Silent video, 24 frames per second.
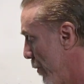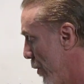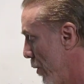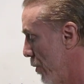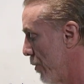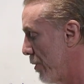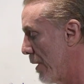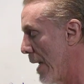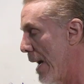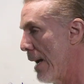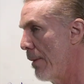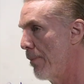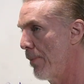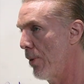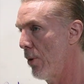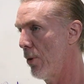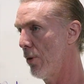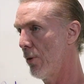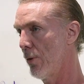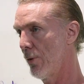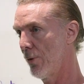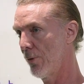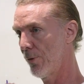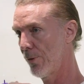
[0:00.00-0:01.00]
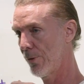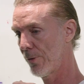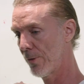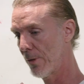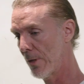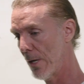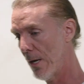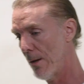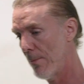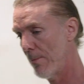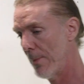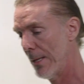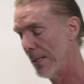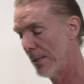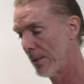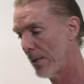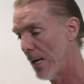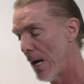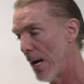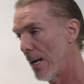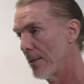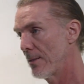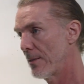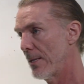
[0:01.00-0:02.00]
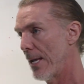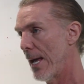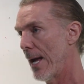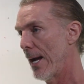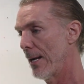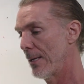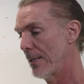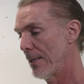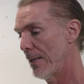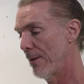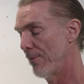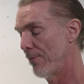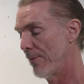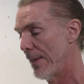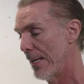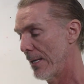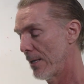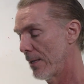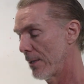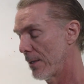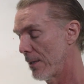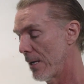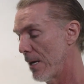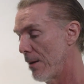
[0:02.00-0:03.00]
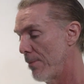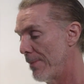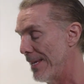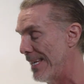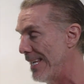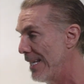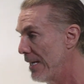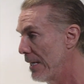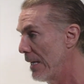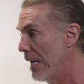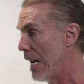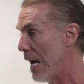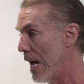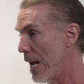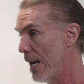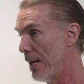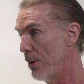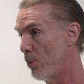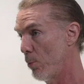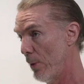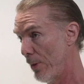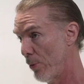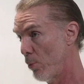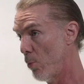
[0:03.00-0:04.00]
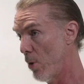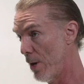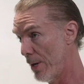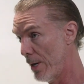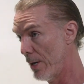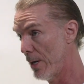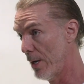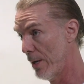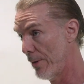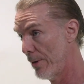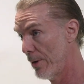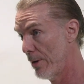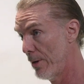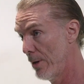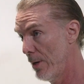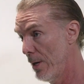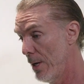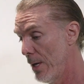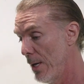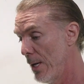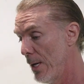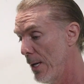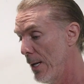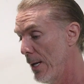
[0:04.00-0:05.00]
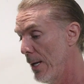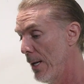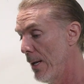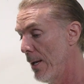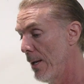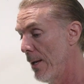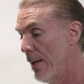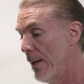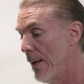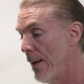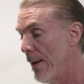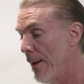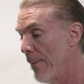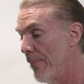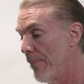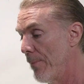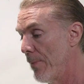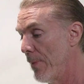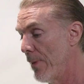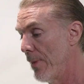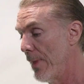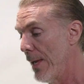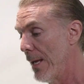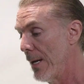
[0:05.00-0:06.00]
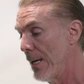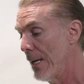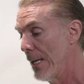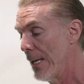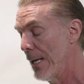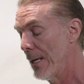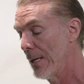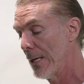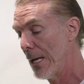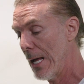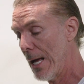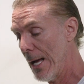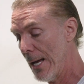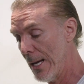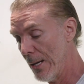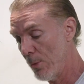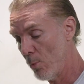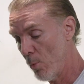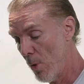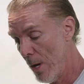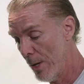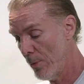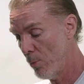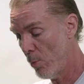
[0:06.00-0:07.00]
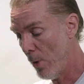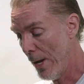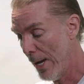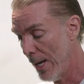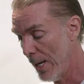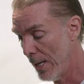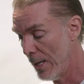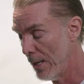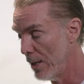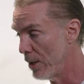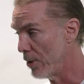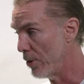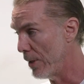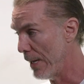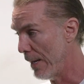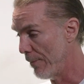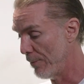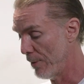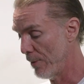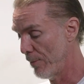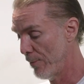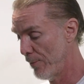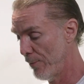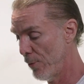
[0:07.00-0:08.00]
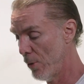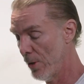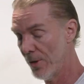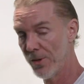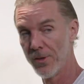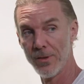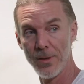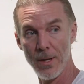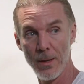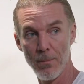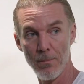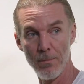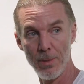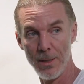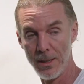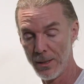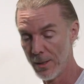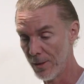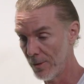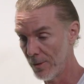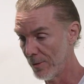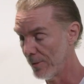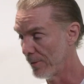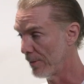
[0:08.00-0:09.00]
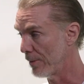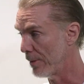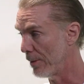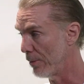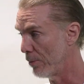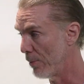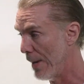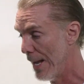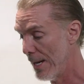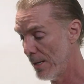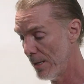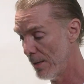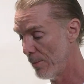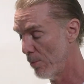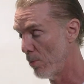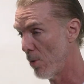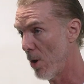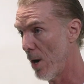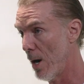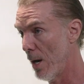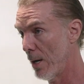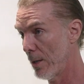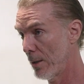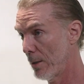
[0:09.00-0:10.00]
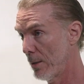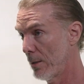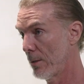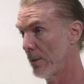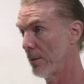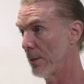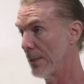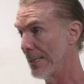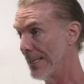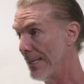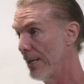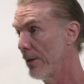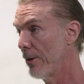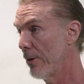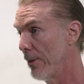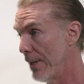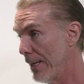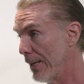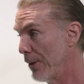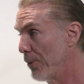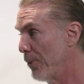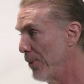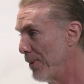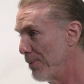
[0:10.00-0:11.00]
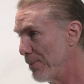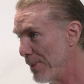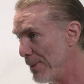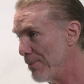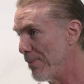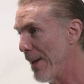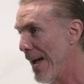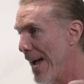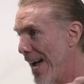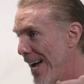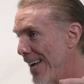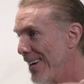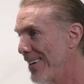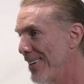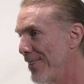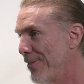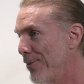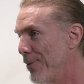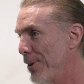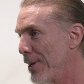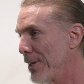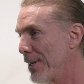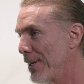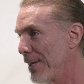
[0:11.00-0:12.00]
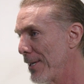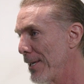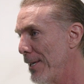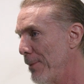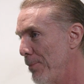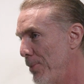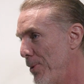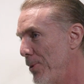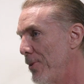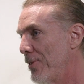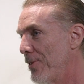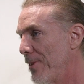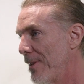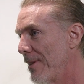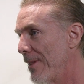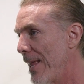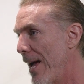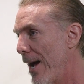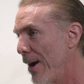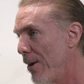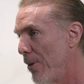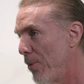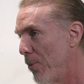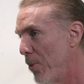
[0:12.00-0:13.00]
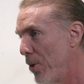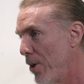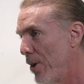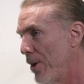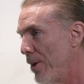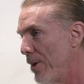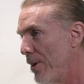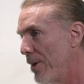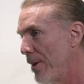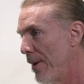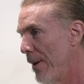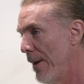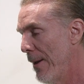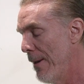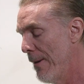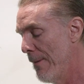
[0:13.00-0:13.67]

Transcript: of those dipoles come in contact. If they could come in line with one another, then in line one way, you'd have to force them, because the random walk gearing would be bad, if we can keep using that word,